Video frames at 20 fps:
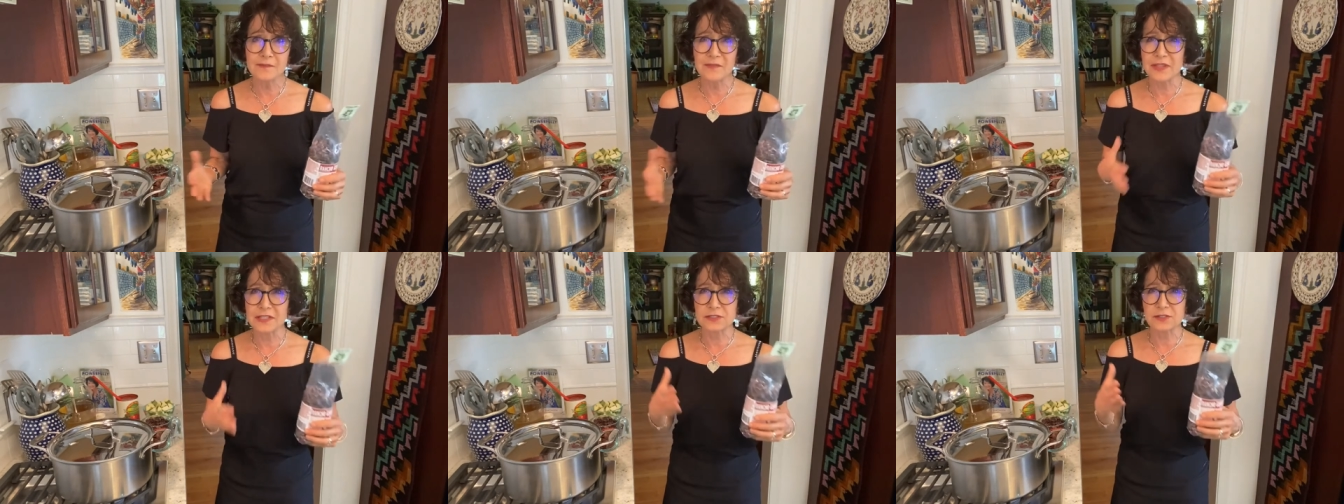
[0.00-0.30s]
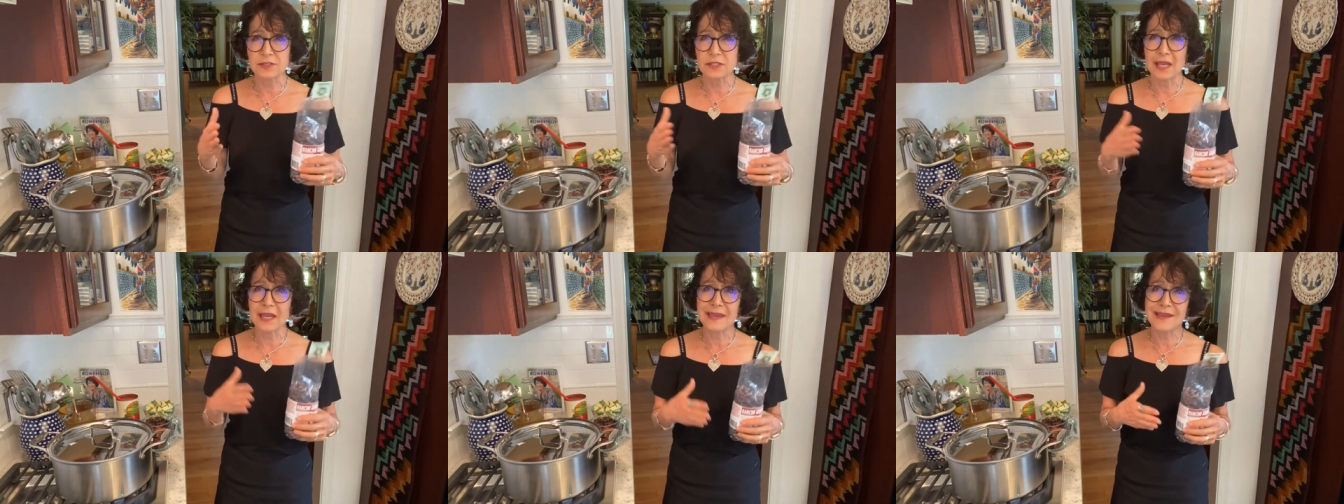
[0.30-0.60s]

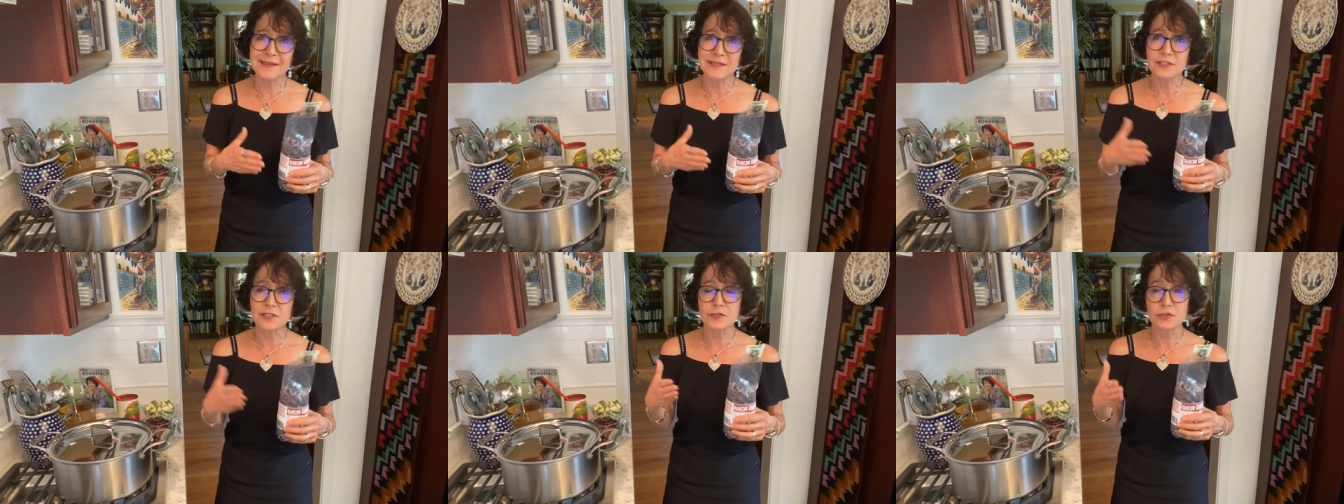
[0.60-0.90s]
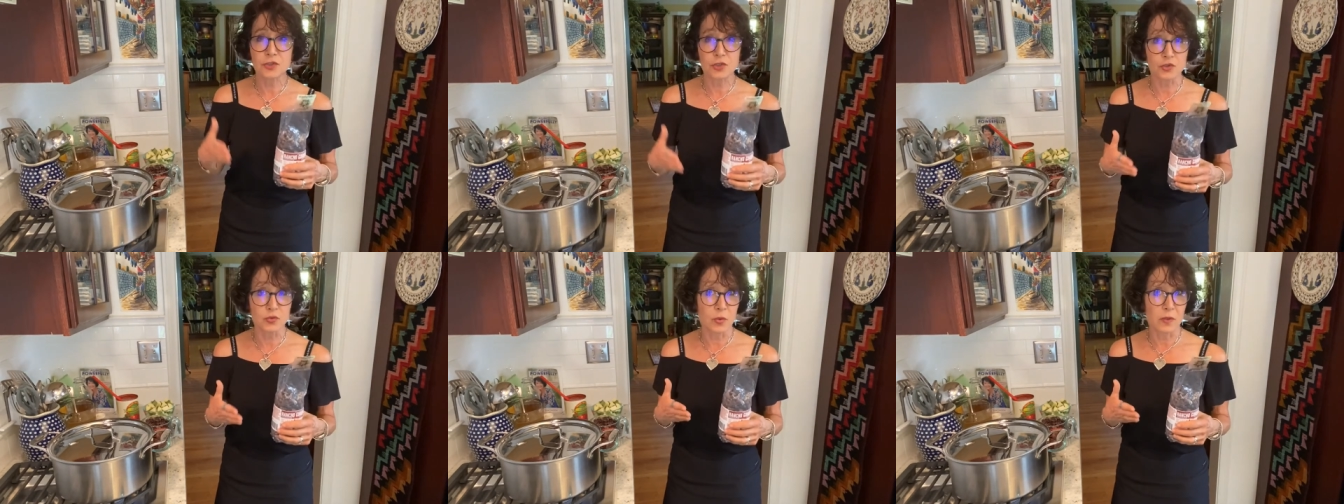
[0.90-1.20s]
that's 8
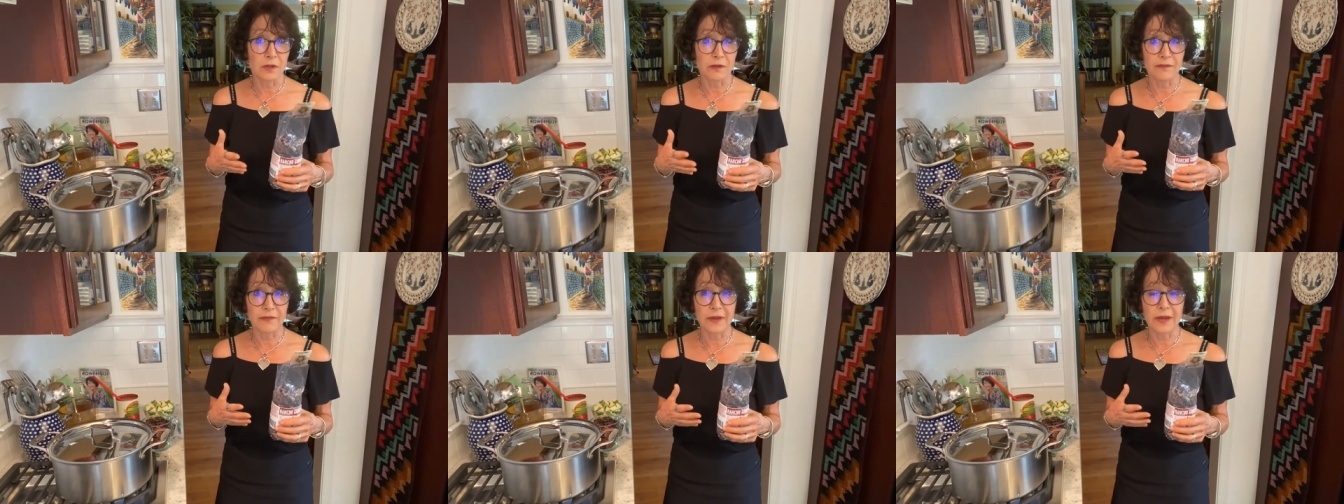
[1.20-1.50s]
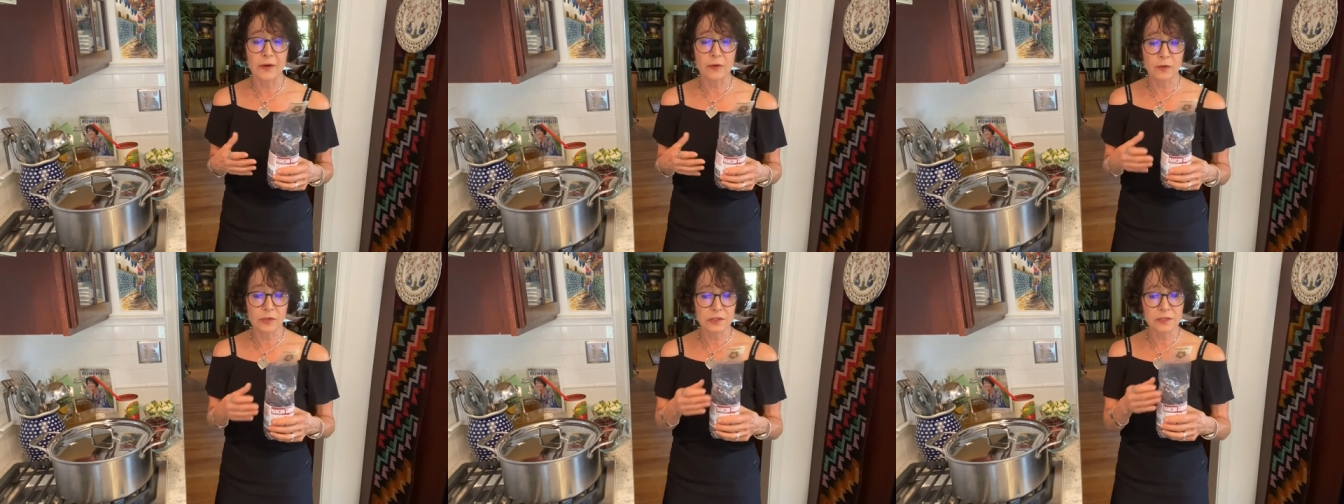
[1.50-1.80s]
to 12
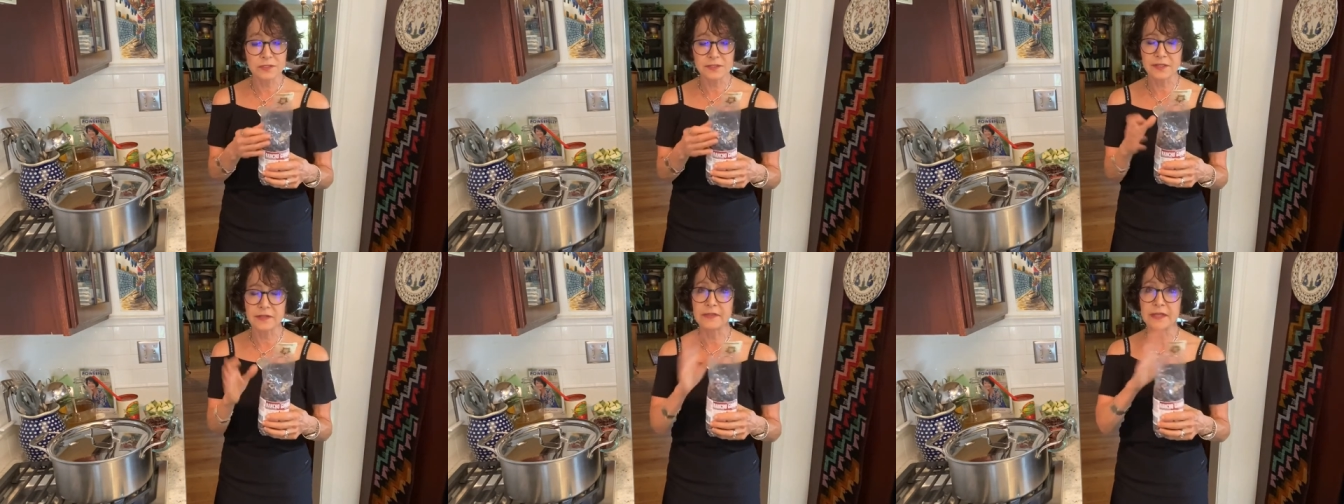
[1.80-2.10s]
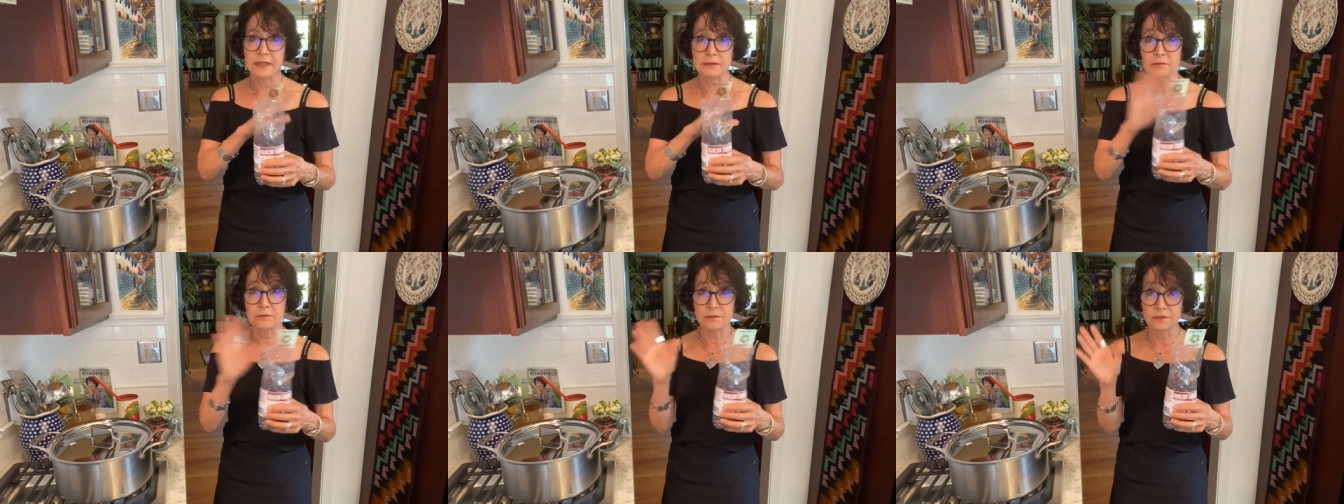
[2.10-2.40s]
hours and
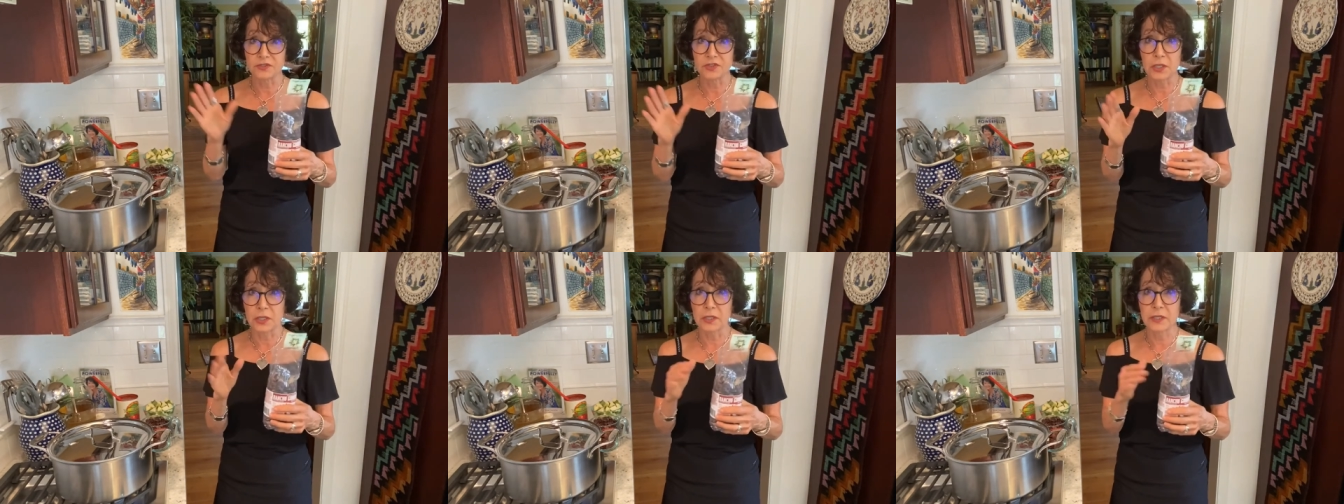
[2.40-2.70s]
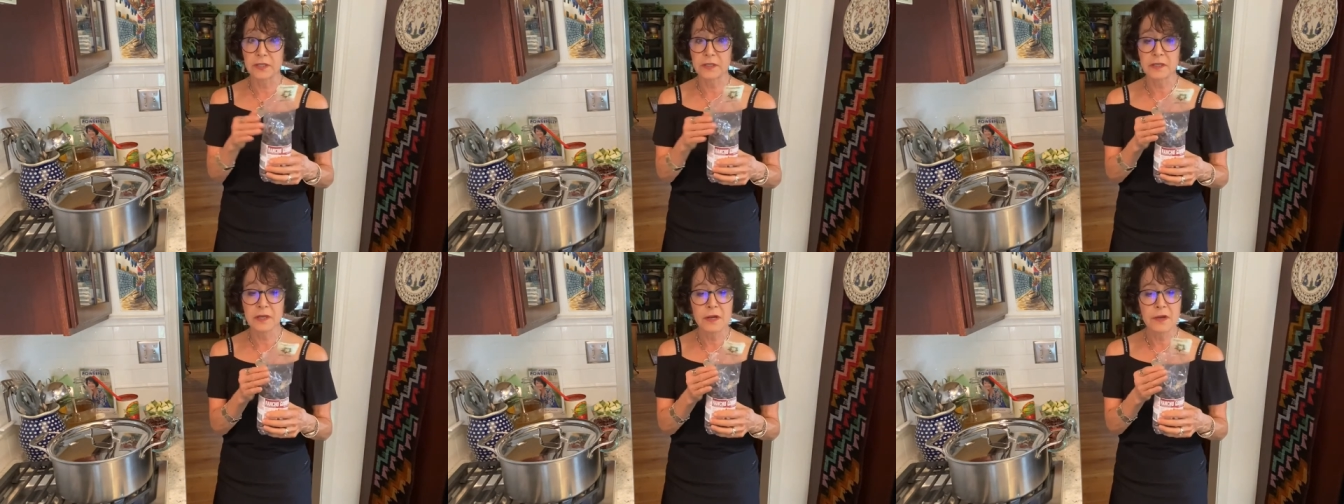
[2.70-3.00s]
then
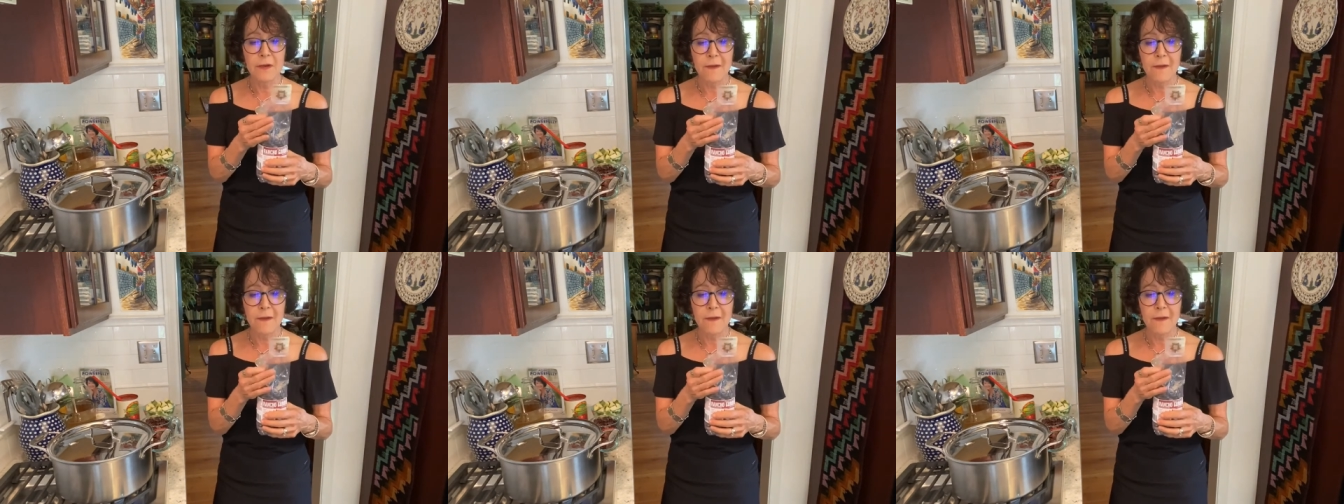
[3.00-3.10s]
done.